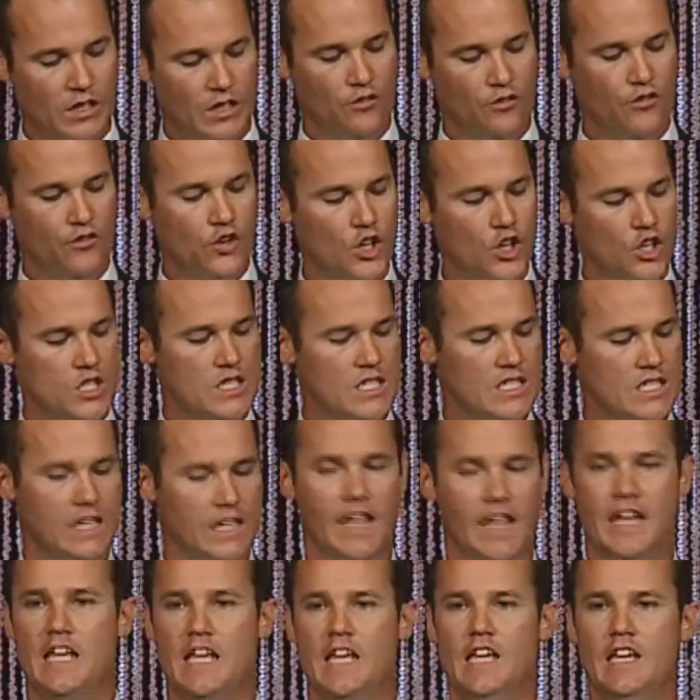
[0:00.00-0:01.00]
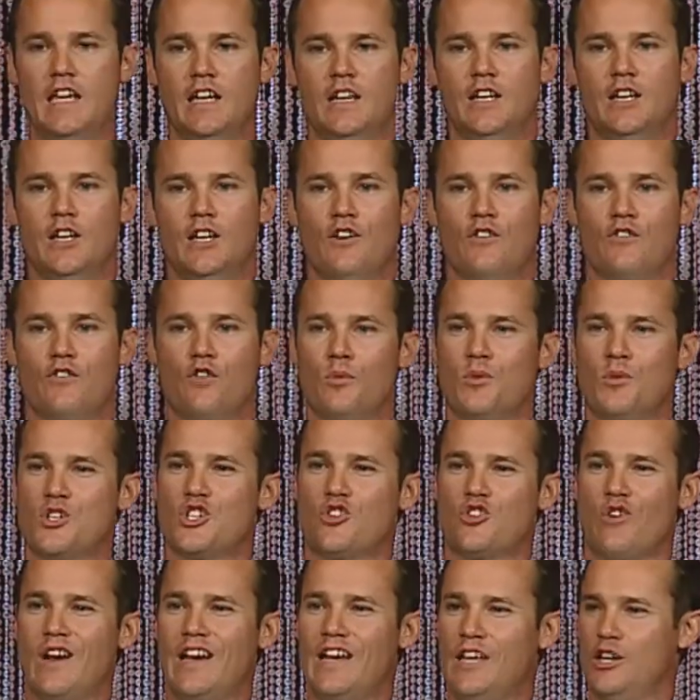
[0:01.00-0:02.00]
And the first is a lady from
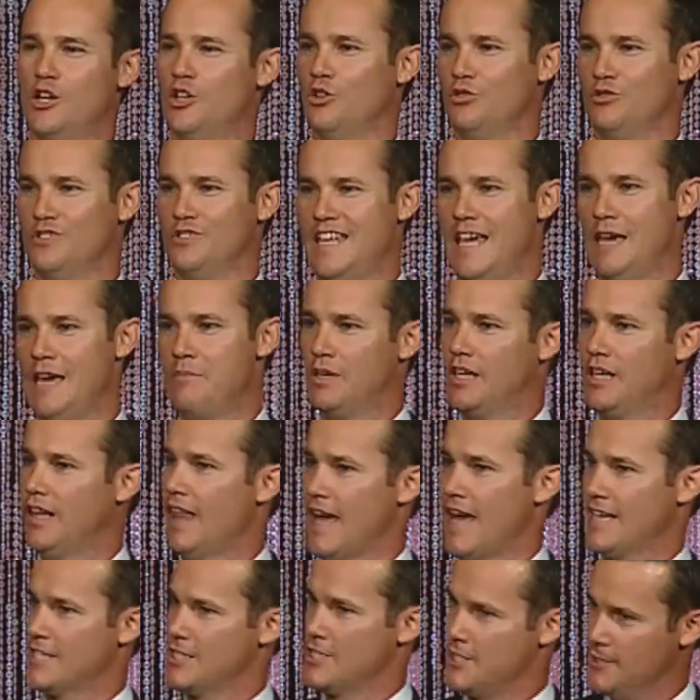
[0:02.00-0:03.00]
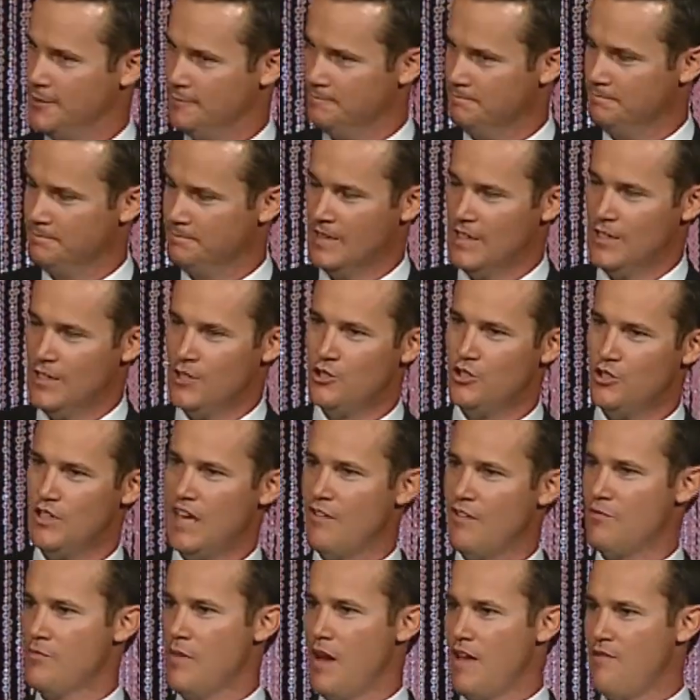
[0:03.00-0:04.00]
Australia called Deb Claxton, who
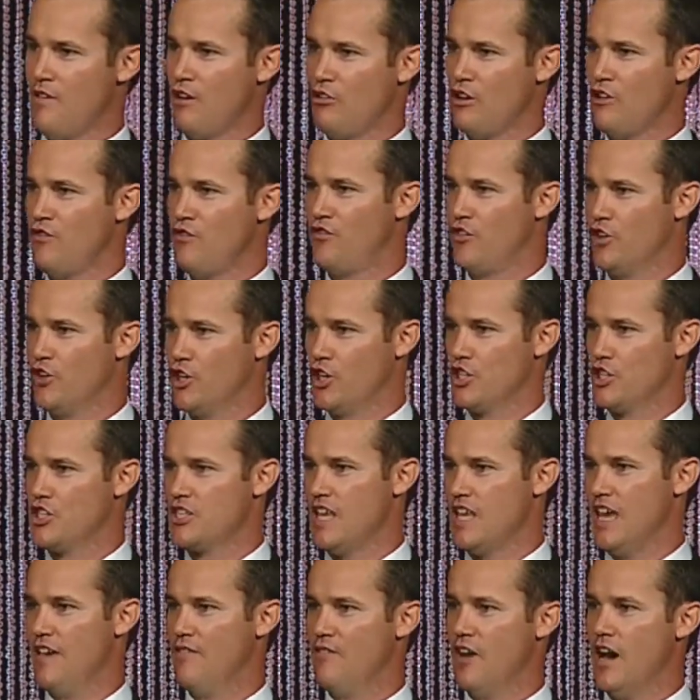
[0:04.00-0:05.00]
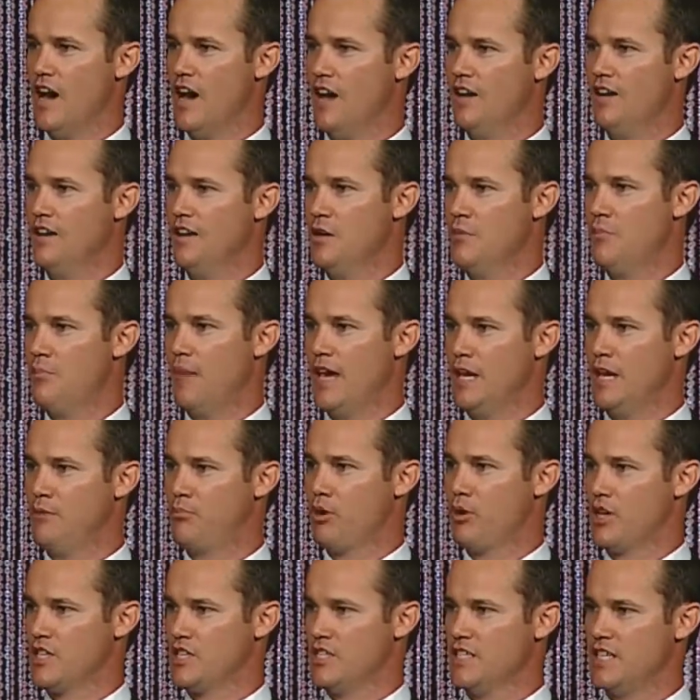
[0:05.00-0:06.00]
gave me my very first ever paid
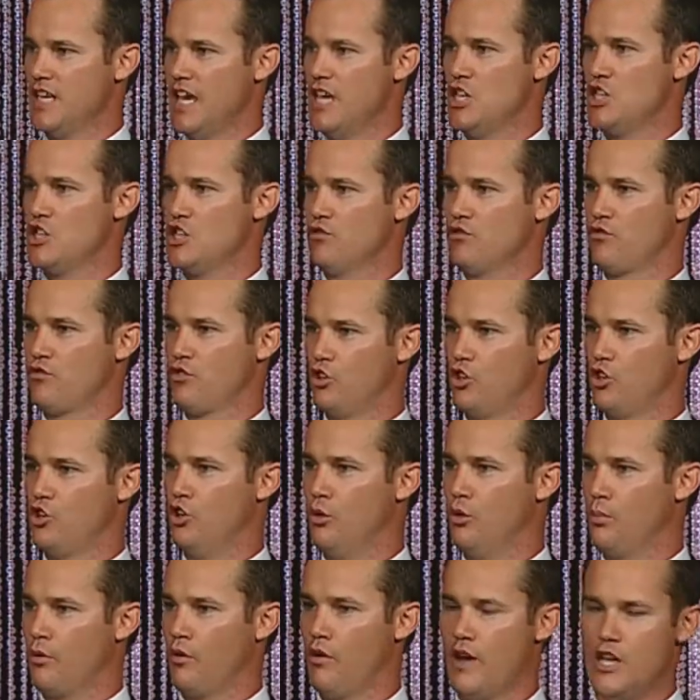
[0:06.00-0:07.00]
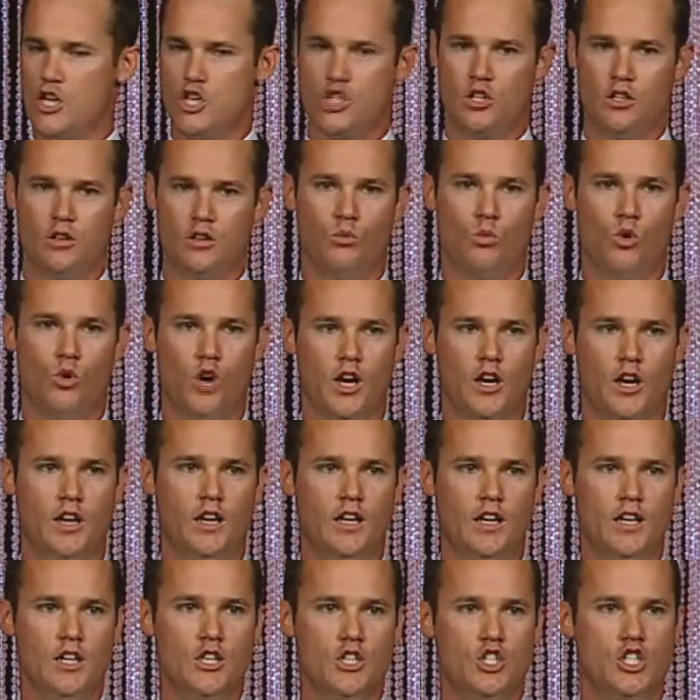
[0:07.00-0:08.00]
presentation for a corporation. And what
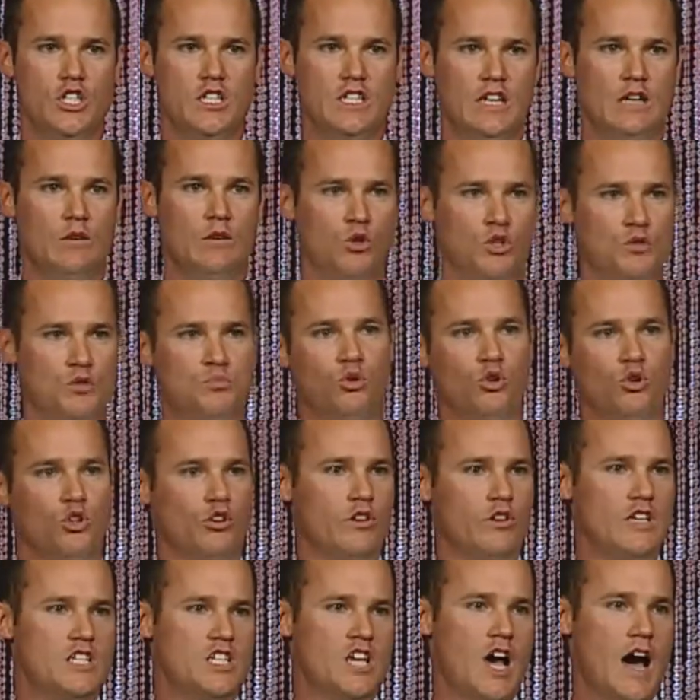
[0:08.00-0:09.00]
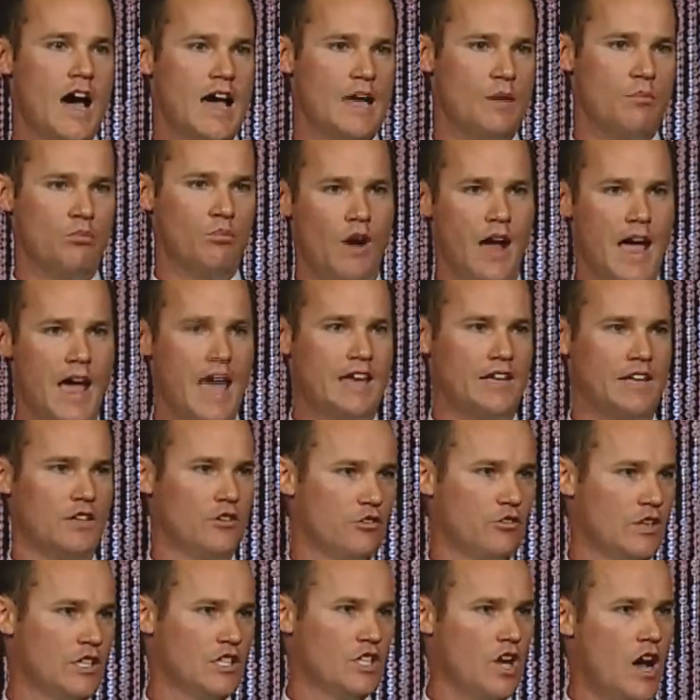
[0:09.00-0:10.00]
she did was put her entire brand and
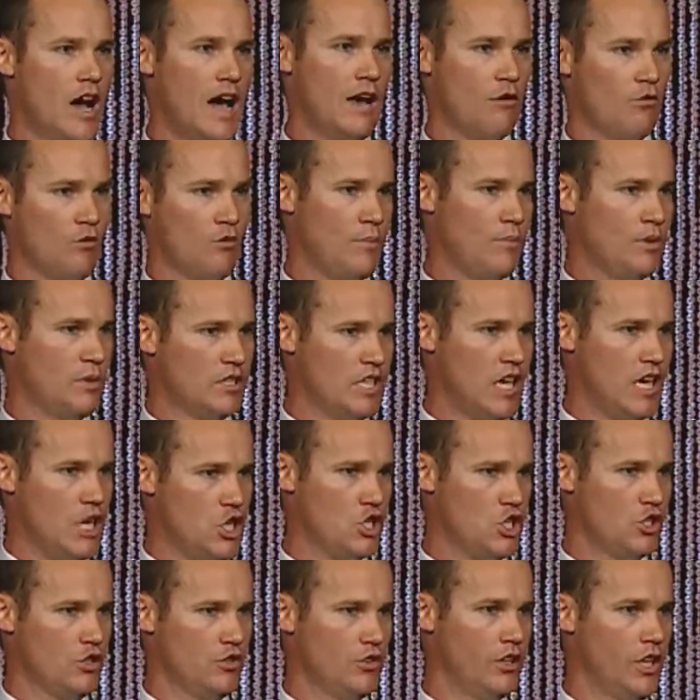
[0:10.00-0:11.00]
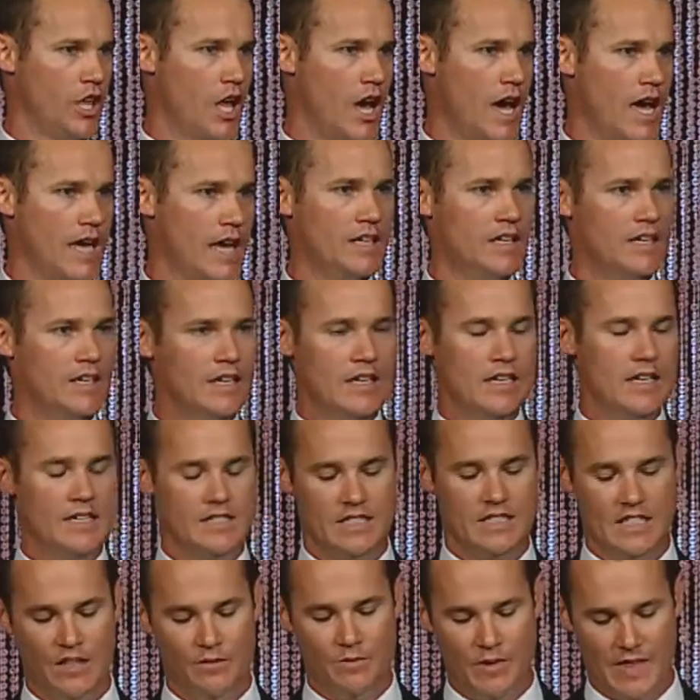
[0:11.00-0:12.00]
her entire reputation on the line
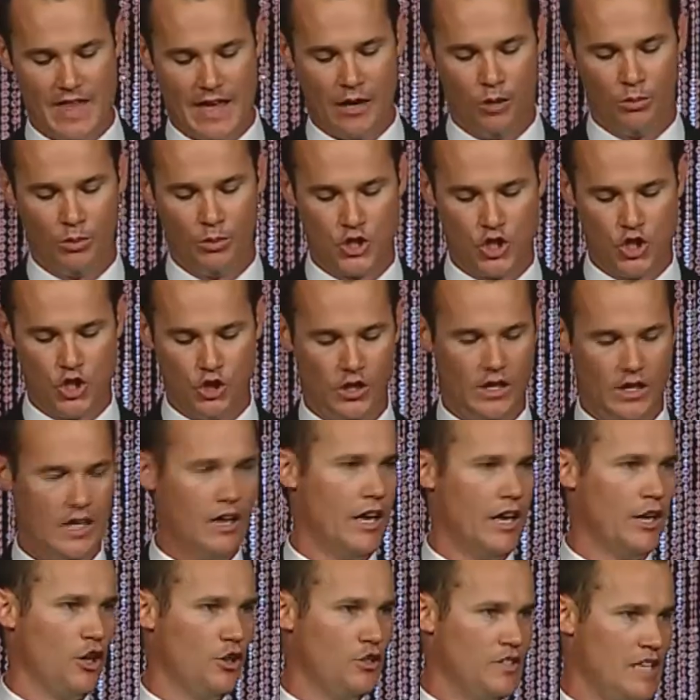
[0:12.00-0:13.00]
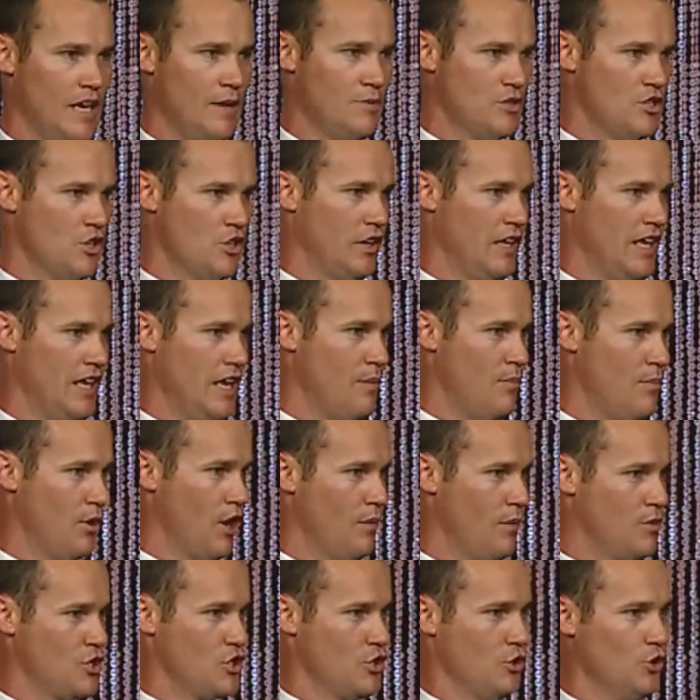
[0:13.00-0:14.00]
to give me that opportunity. I know Deb's not here, but
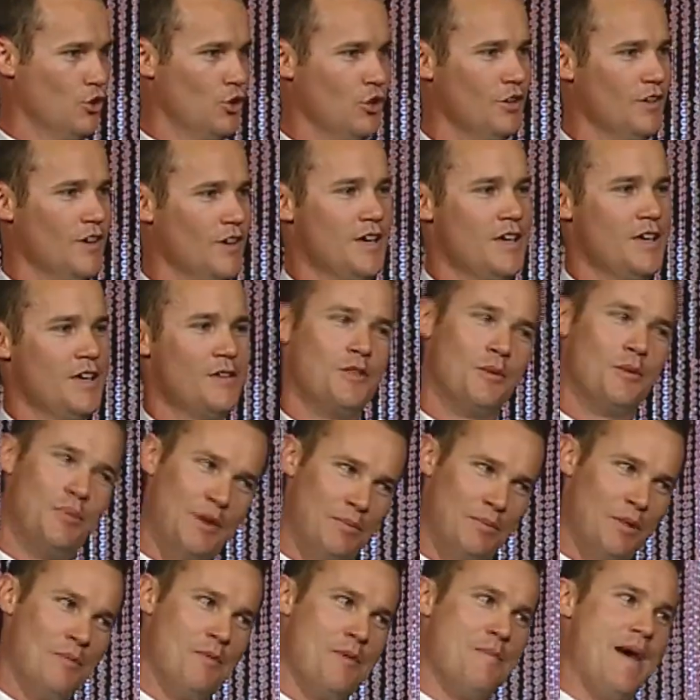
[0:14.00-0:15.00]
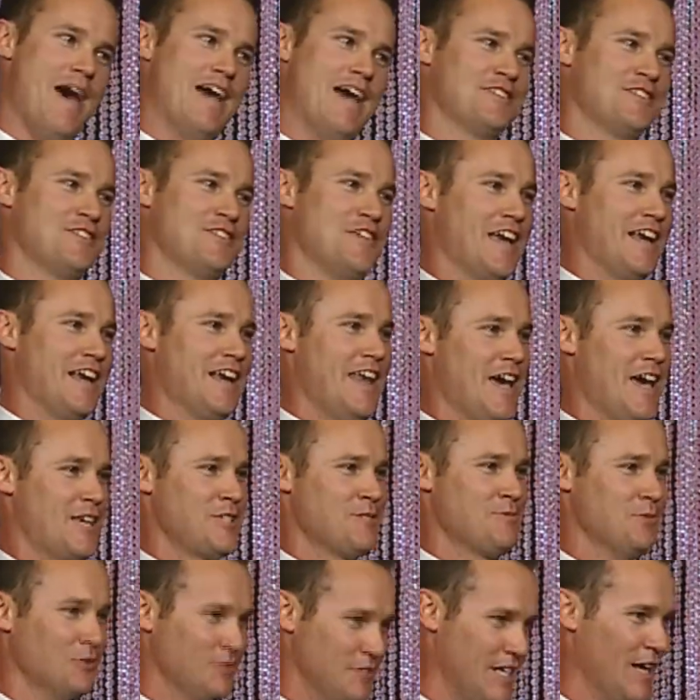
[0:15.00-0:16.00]
I'm sure the people I'm about to thank
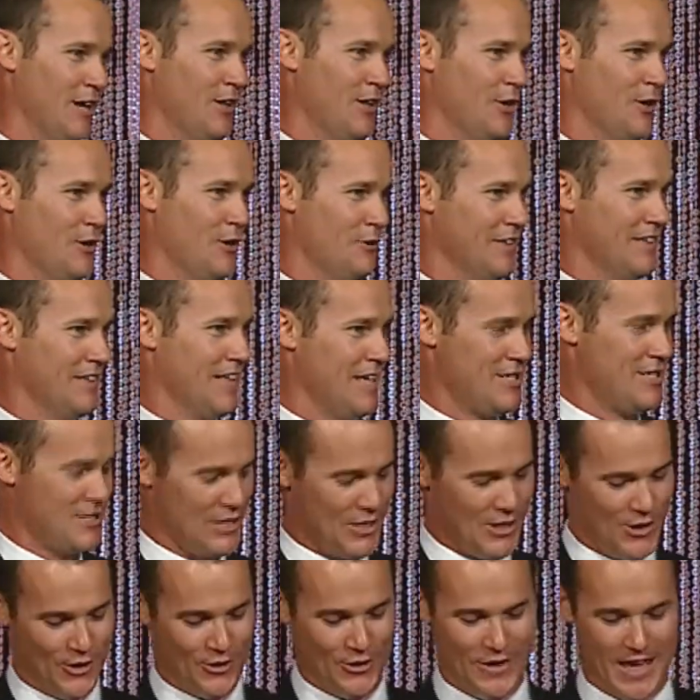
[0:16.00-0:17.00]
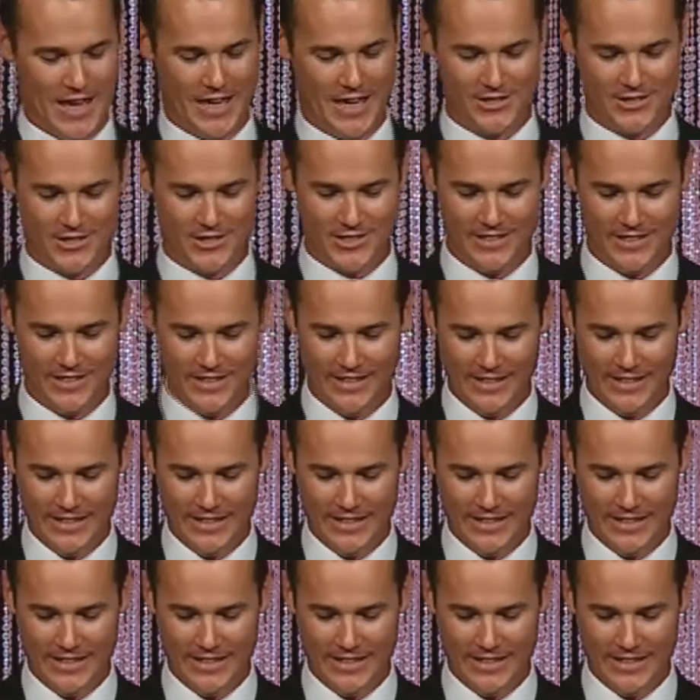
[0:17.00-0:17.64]
next will tell her when they see her next.